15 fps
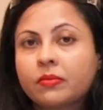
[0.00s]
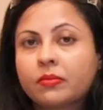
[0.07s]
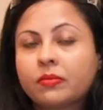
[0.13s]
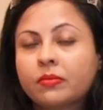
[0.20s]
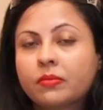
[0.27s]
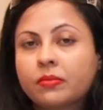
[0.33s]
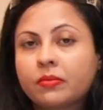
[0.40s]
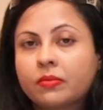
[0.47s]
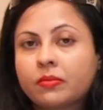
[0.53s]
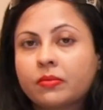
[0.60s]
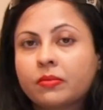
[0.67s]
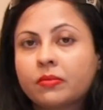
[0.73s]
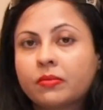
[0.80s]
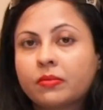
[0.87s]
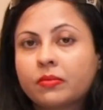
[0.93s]

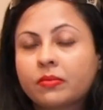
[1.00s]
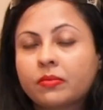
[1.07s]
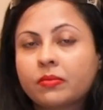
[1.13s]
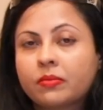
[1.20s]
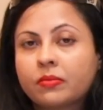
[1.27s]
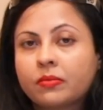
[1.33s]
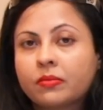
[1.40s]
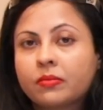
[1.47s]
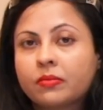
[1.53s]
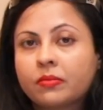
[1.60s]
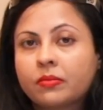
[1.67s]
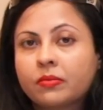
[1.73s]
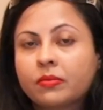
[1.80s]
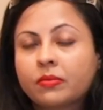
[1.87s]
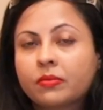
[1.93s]

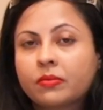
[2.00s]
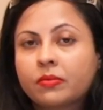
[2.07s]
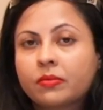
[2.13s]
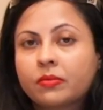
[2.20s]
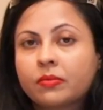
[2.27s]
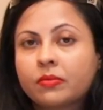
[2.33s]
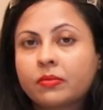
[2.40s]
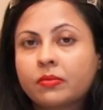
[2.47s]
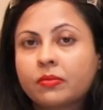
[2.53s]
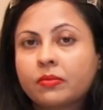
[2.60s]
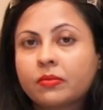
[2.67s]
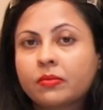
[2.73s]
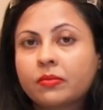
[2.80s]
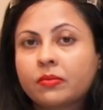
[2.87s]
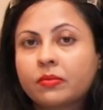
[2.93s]

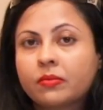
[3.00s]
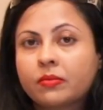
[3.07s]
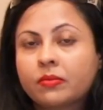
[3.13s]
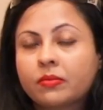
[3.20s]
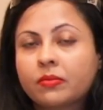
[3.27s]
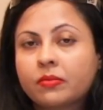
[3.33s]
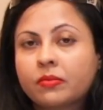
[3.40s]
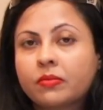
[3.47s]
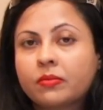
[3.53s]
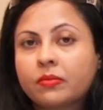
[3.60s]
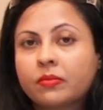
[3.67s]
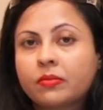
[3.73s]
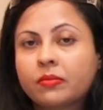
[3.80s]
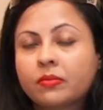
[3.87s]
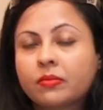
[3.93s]
[no speech]